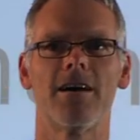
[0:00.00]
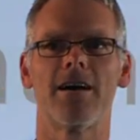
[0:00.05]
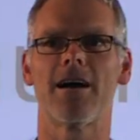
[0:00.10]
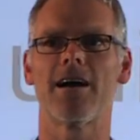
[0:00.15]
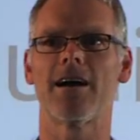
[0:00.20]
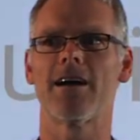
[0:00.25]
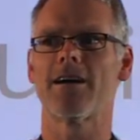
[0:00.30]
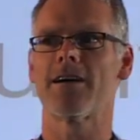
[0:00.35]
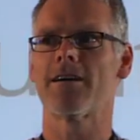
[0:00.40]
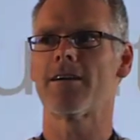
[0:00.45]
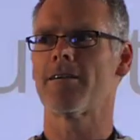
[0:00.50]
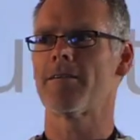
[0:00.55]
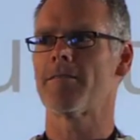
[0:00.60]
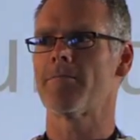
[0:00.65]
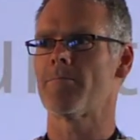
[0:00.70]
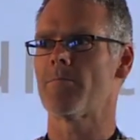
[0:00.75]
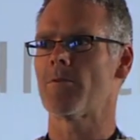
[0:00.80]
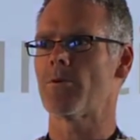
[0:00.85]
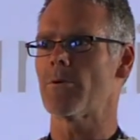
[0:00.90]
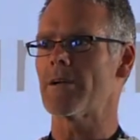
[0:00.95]

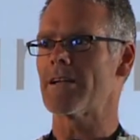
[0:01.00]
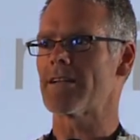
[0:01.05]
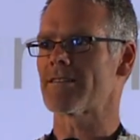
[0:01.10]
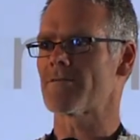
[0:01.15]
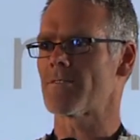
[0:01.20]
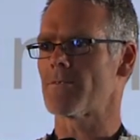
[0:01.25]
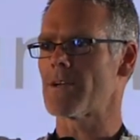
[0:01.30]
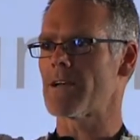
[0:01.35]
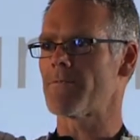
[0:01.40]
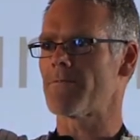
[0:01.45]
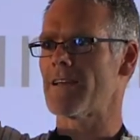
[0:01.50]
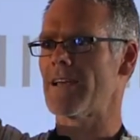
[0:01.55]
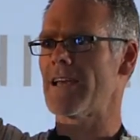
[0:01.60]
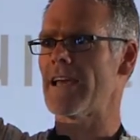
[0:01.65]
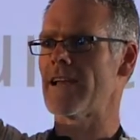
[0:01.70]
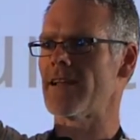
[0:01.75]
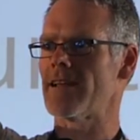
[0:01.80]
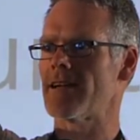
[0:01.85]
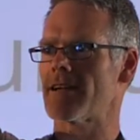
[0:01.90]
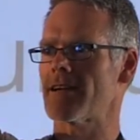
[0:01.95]
Um, who else? We have
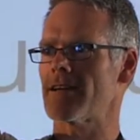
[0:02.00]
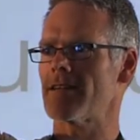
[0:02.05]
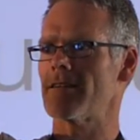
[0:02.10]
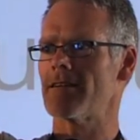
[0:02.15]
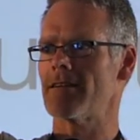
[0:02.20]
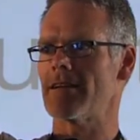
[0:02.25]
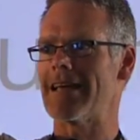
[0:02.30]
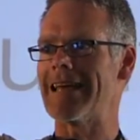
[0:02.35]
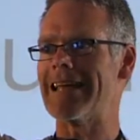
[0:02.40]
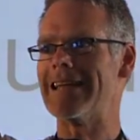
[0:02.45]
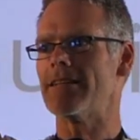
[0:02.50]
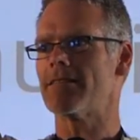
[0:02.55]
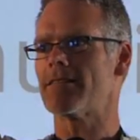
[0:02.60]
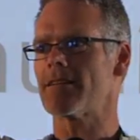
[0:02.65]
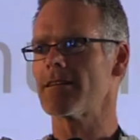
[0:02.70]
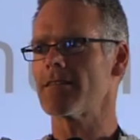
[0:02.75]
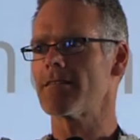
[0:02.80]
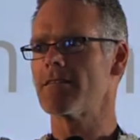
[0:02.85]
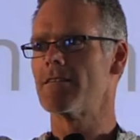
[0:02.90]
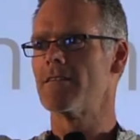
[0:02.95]
Erika,
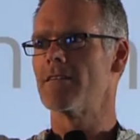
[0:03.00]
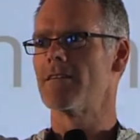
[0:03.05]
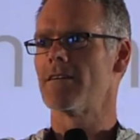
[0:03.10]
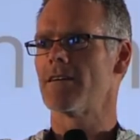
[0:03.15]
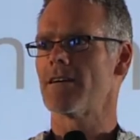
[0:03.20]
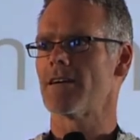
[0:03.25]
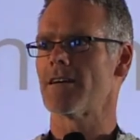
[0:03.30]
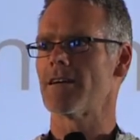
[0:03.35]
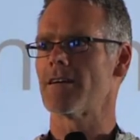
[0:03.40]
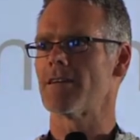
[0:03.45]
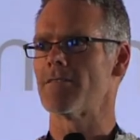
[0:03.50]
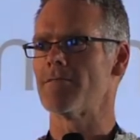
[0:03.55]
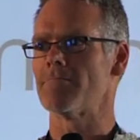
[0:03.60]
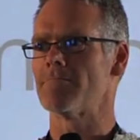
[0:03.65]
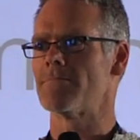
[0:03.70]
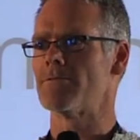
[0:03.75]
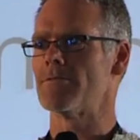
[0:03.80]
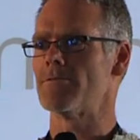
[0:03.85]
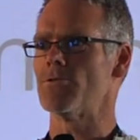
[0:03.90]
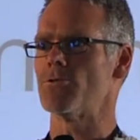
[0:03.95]
Elitre, uh,
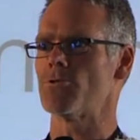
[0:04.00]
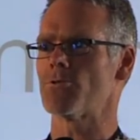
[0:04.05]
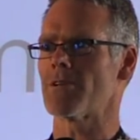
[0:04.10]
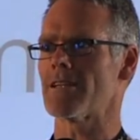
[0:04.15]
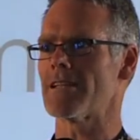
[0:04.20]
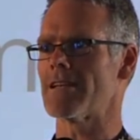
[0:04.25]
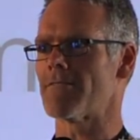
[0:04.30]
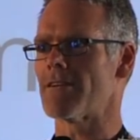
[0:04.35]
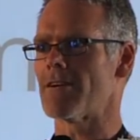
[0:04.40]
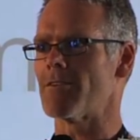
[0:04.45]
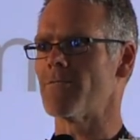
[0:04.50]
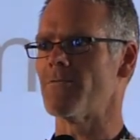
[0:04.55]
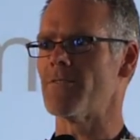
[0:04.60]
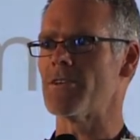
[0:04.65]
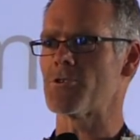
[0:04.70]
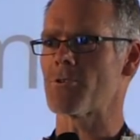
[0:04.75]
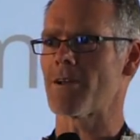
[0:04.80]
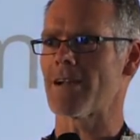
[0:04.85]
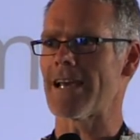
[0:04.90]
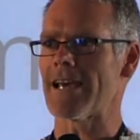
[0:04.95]
usually around
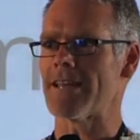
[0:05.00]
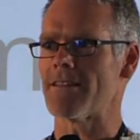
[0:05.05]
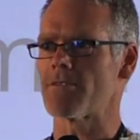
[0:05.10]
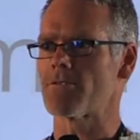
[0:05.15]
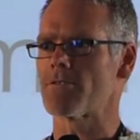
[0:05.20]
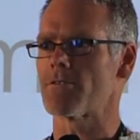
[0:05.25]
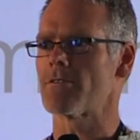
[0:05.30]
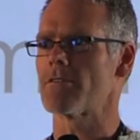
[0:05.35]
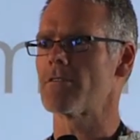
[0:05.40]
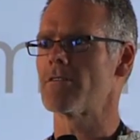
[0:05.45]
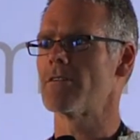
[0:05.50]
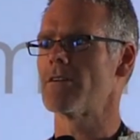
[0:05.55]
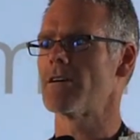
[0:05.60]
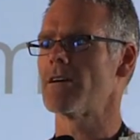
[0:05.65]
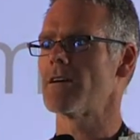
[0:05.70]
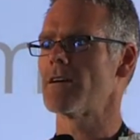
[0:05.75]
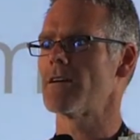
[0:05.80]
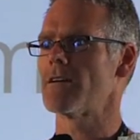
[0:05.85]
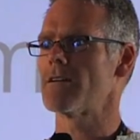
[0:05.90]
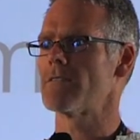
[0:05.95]
visual editor
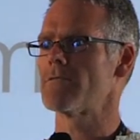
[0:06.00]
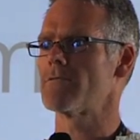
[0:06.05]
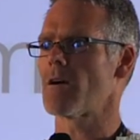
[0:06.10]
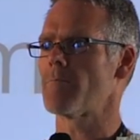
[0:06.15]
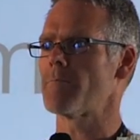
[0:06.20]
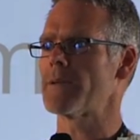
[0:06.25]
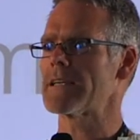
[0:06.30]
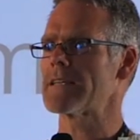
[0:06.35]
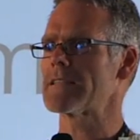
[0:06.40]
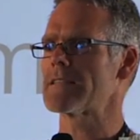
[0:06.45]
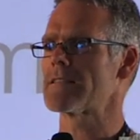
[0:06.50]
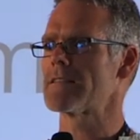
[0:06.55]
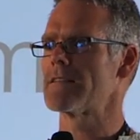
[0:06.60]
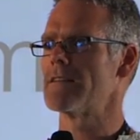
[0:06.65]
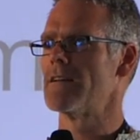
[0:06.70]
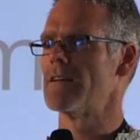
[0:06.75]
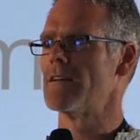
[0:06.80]
uh, topics.